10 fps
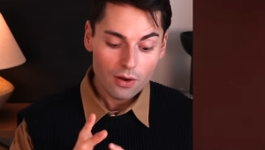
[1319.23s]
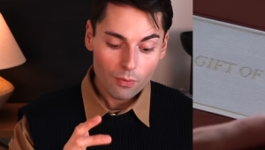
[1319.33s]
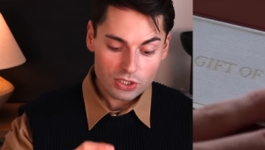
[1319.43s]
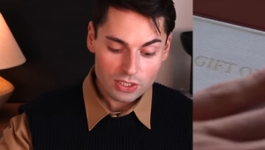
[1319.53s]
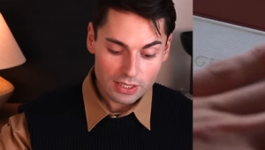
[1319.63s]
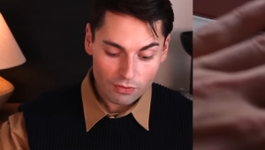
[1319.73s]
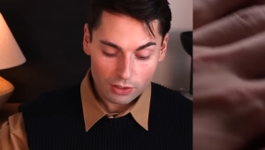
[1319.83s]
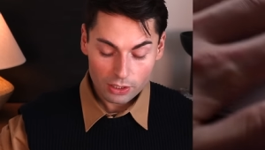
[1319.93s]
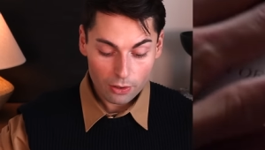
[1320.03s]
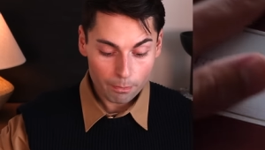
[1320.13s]
which is
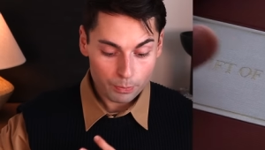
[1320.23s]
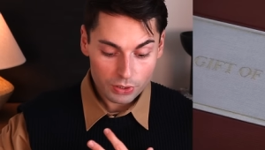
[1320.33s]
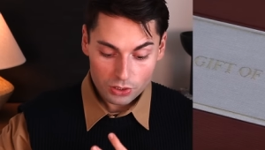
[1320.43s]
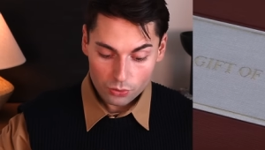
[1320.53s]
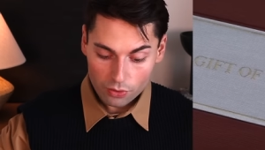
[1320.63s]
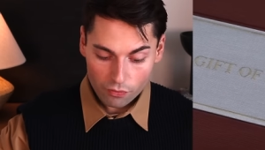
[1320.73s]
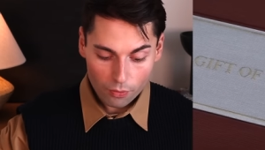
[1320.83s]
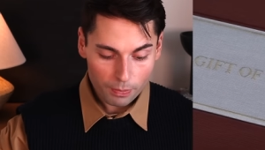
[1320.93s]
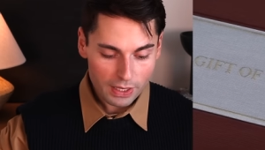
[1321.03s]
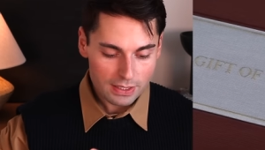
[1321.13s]
definitely a
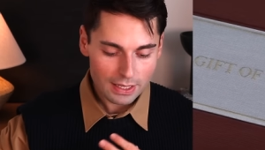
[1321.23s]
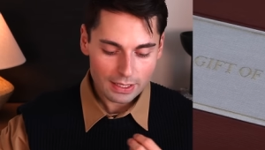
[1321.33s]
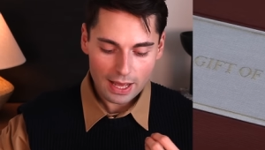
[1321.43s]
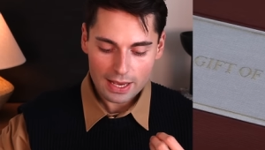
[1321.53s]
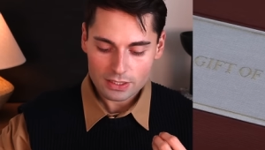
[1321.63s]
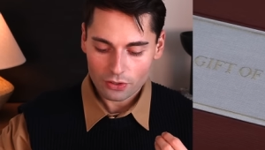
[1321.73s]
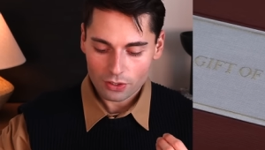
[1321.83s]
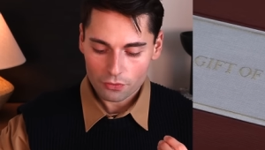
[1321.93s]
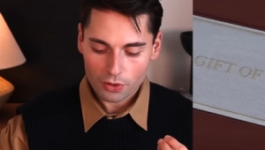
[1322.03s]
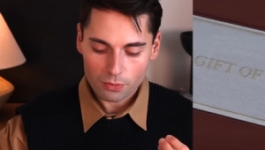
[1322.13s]
beautiful piece. It has an
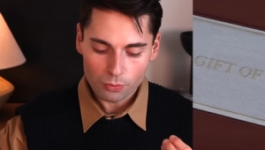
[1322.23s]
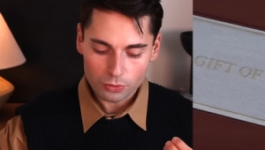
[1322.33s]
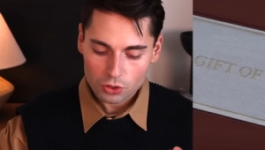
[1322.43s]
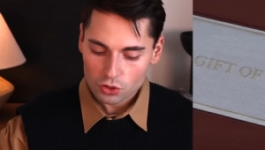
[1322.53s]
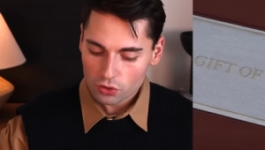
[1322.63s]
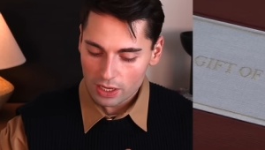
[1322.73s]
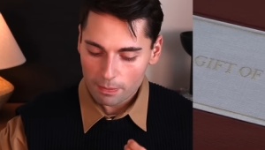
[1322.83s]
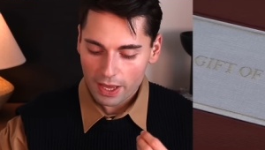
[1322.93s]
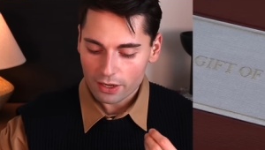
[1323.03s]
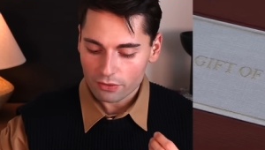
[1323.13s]
incredible
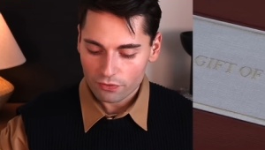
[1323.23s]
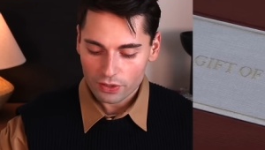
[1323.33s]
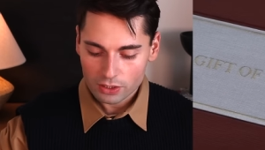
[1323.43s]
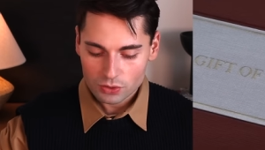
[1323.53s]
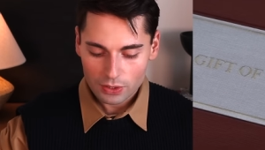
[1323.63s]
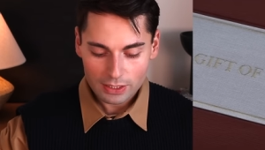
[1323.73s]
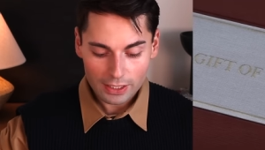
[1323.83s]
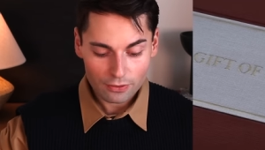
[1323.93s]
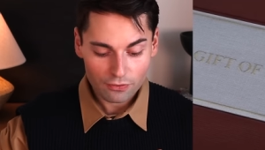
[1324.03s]
drape and feel to it. It